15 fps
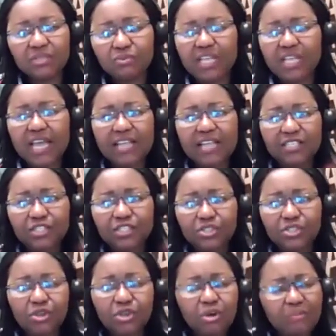We had
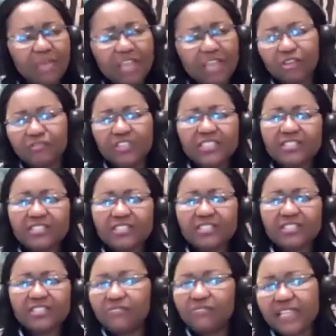so many of
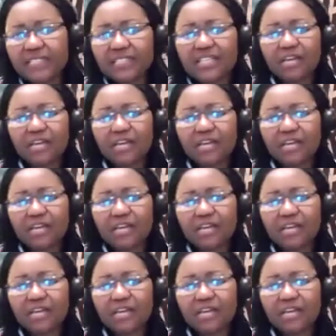these events